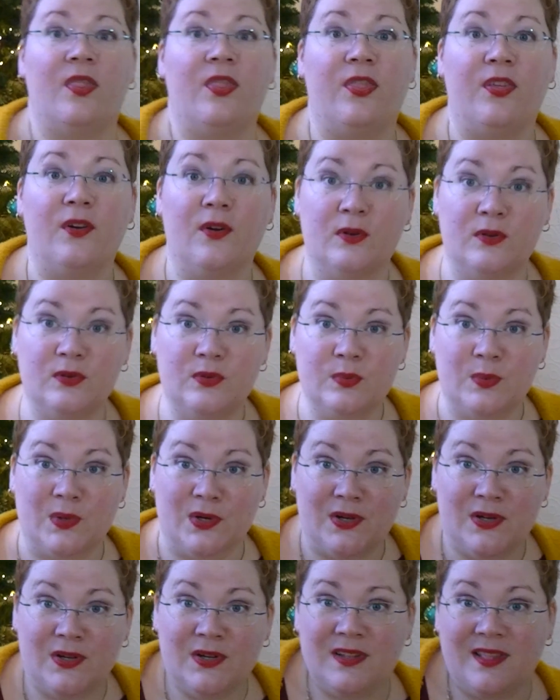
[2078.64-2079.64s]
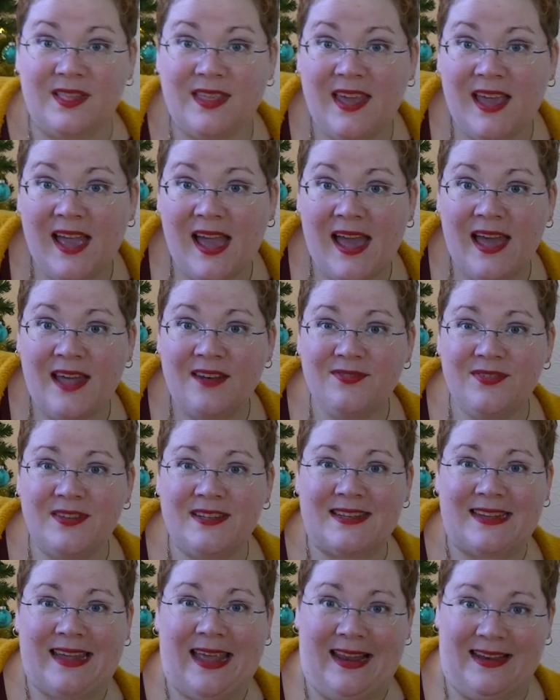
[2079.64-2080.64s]
those were the
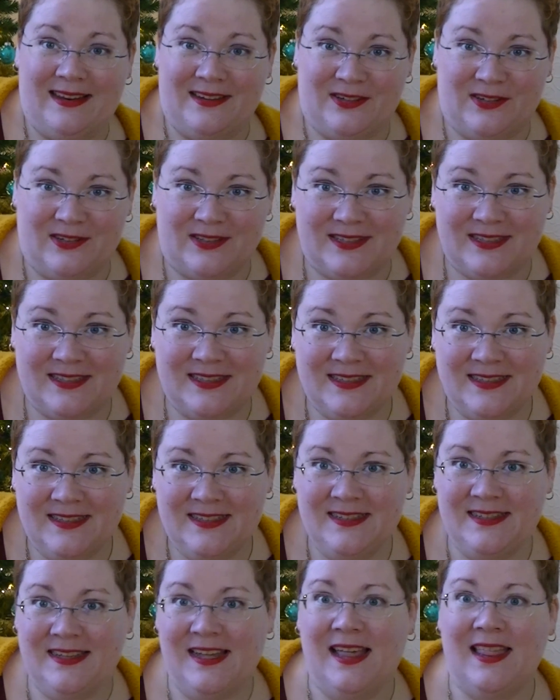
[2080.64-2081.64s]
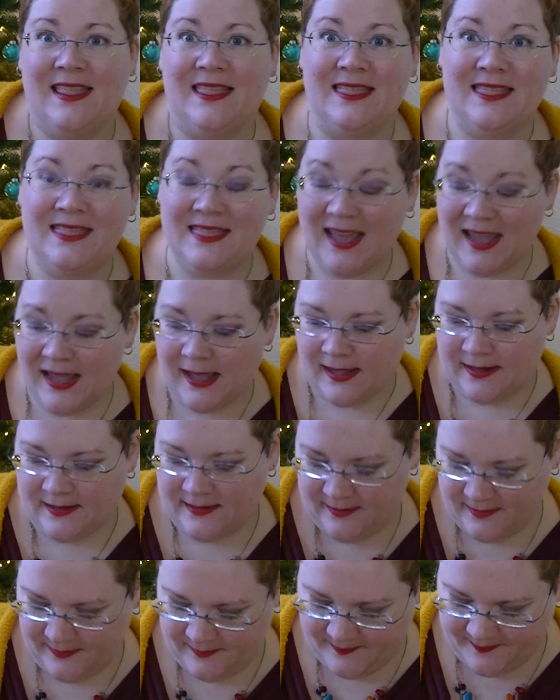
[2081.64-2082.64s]
Advent calendars. And
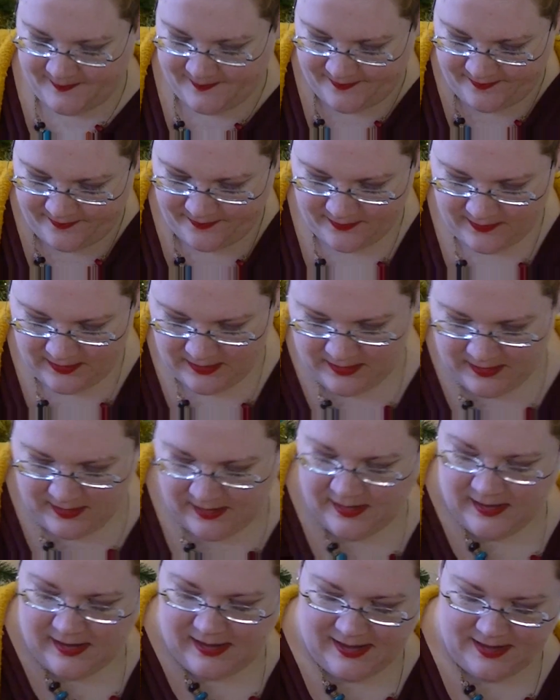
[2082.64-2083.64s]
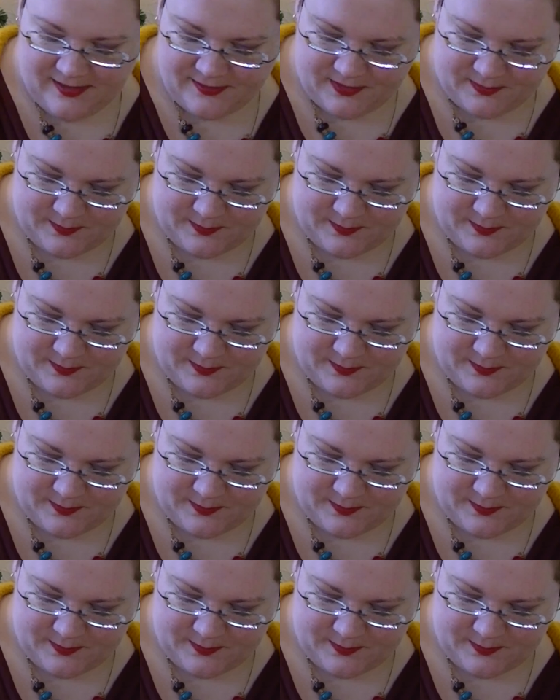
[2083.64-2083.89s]
then I have